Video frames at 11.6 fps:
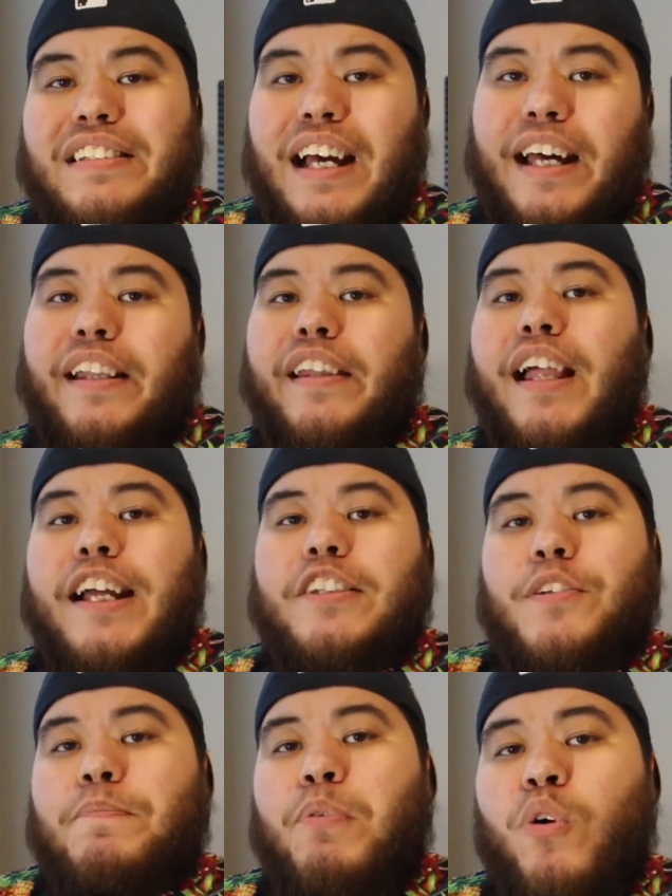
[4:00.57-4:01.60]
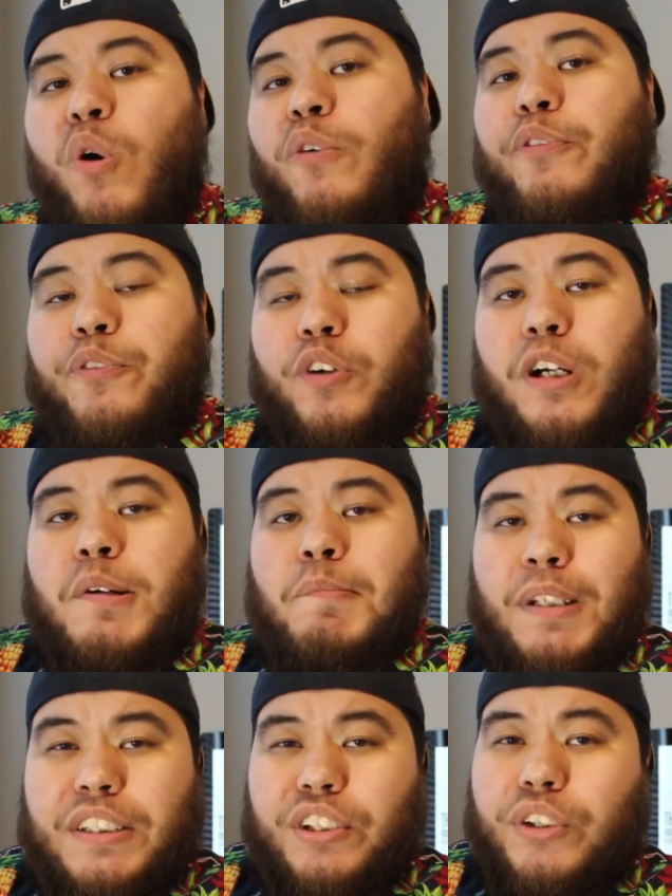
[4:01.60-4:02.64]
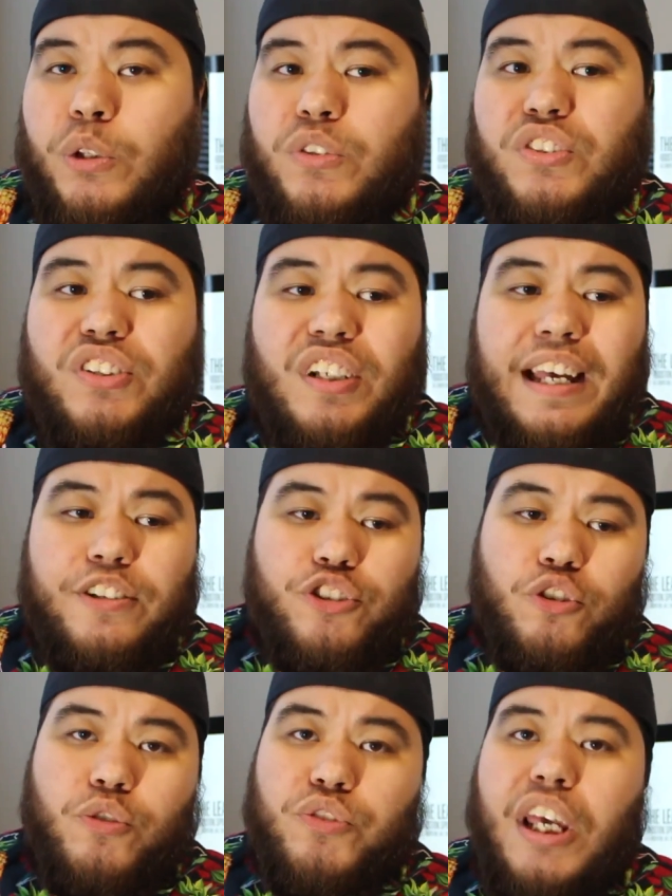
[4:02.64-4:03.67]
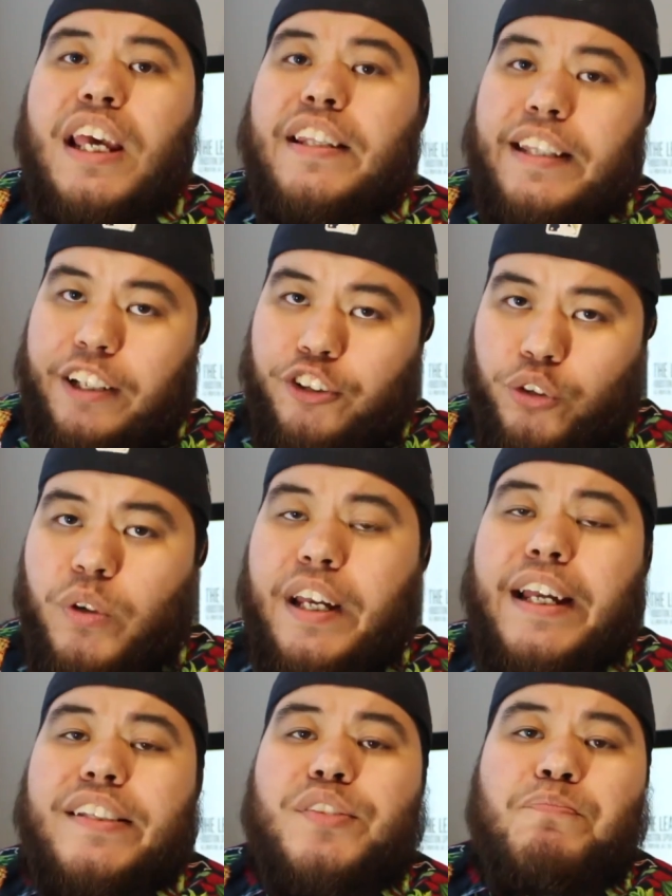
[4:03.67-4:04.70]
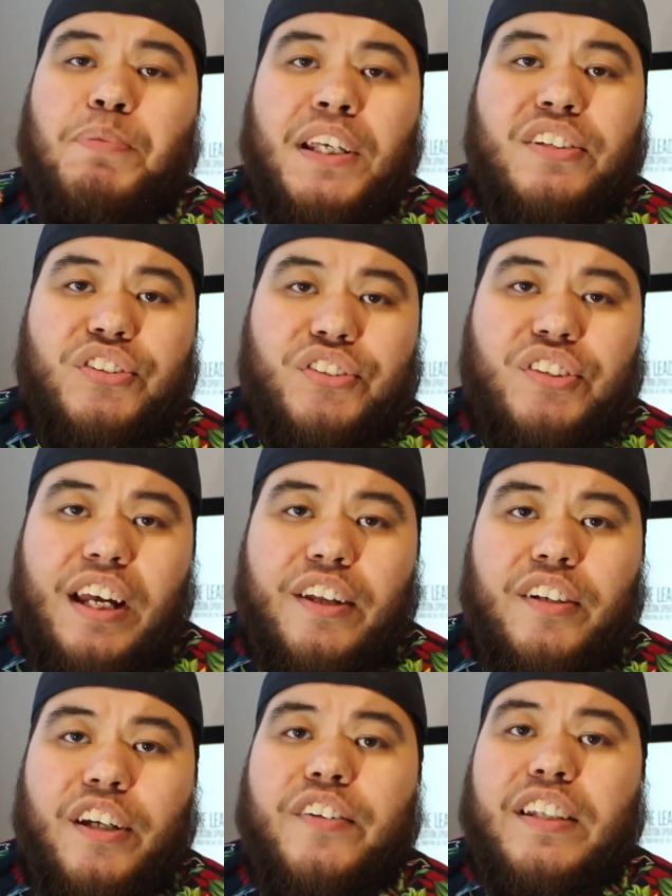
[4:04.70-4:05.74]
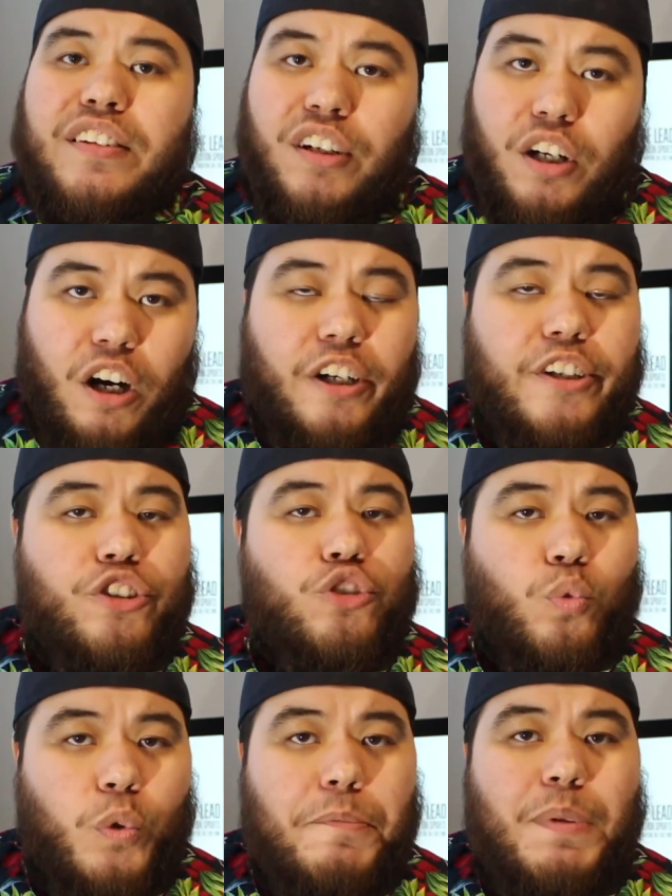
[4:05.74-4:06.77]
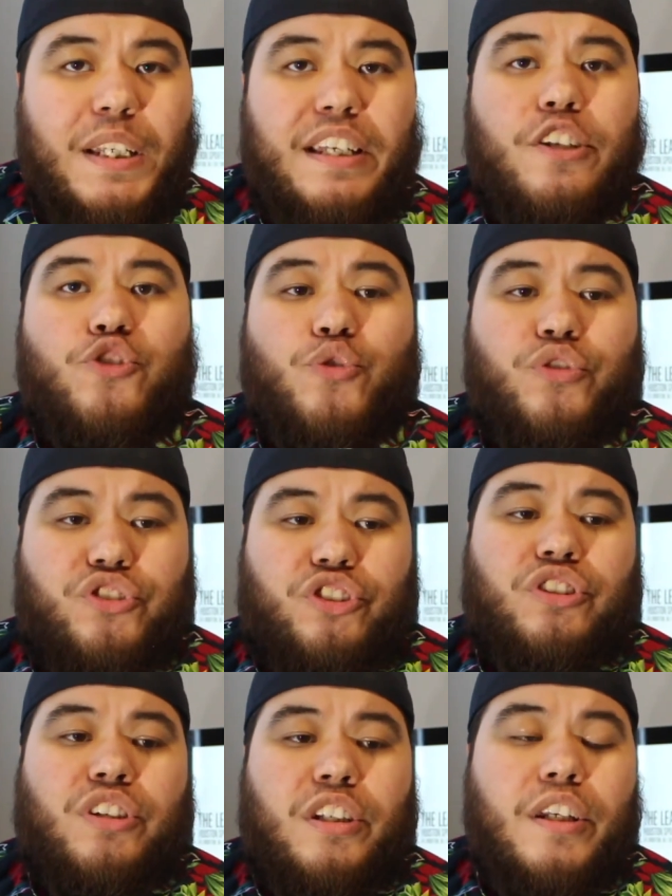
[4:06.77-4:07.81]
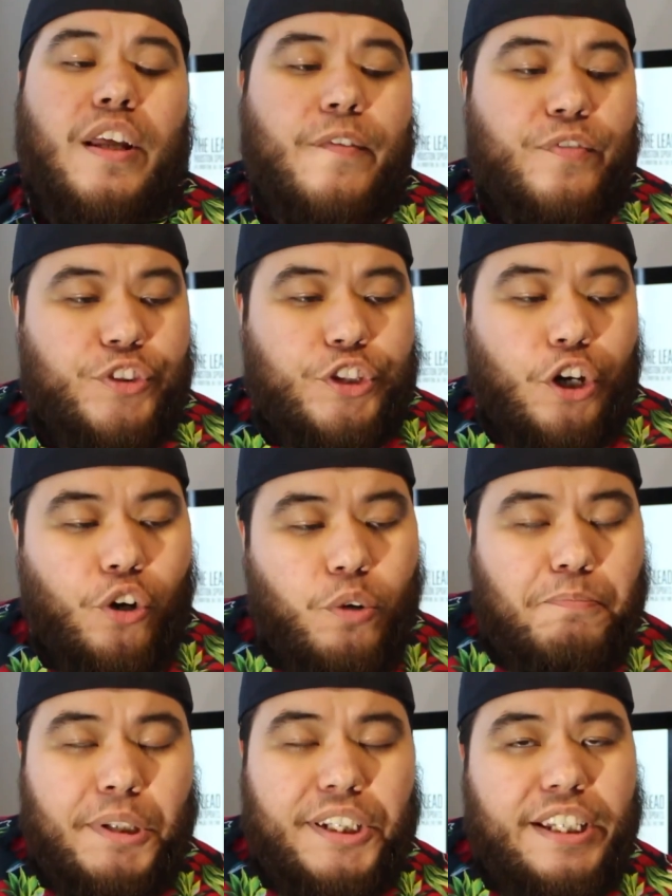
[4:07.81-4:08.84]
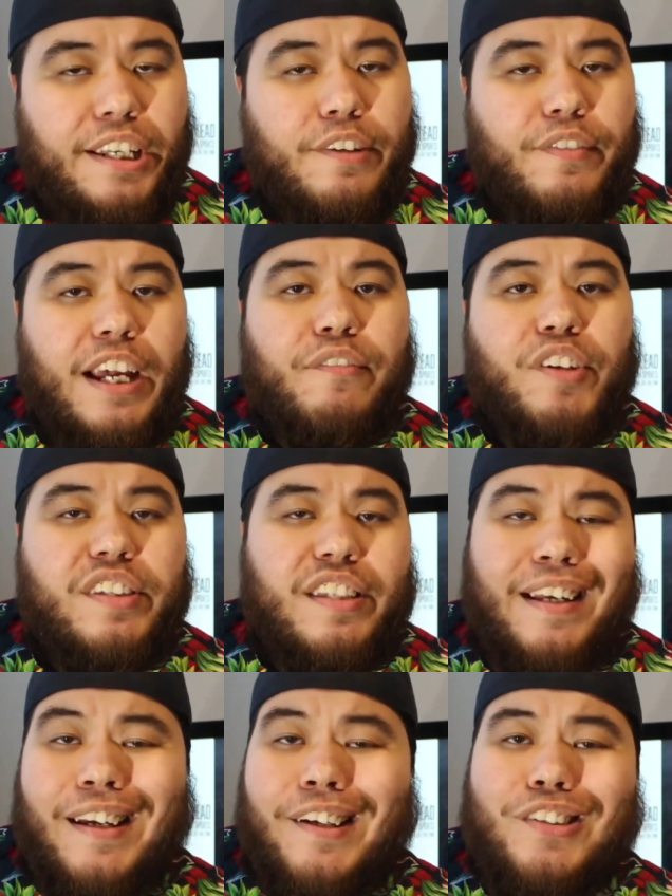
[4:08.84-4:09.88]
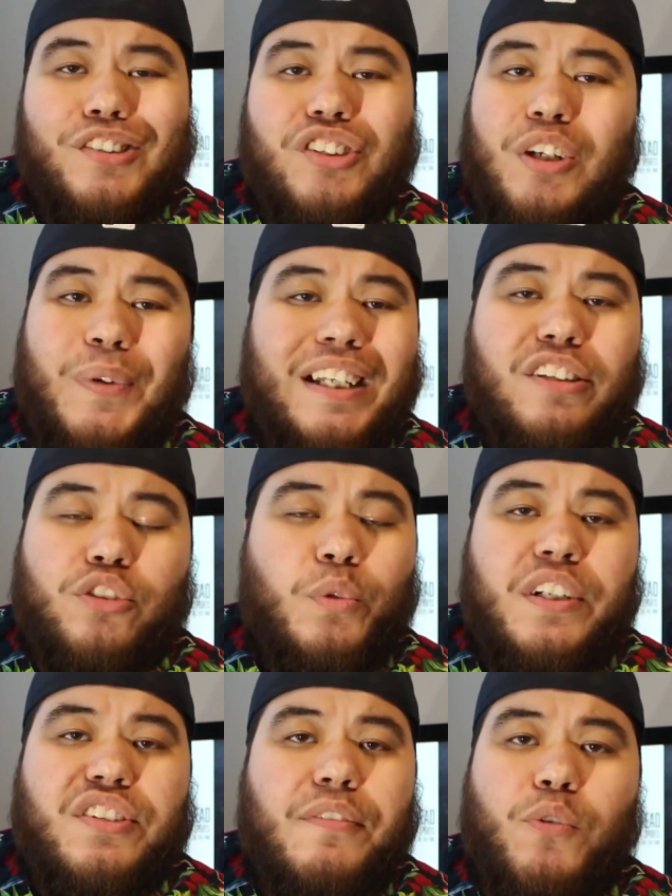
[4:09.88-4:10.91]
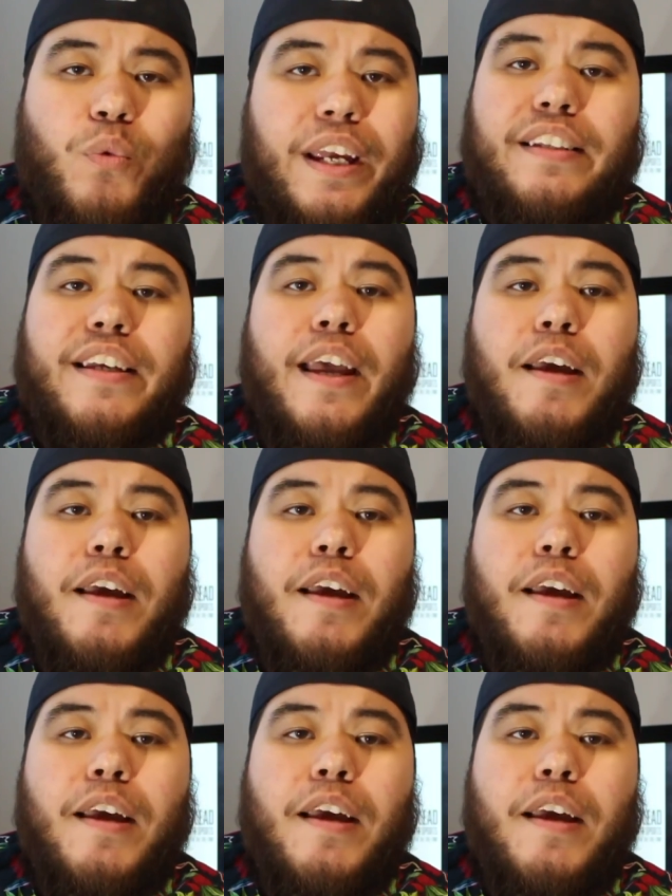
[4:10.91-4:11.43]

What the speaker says: not a lot to pull from, but the Houston Astros, they do got some pieces down there that the Guardians would be interested in. Don't believe everything. I understand we got the 27th ranked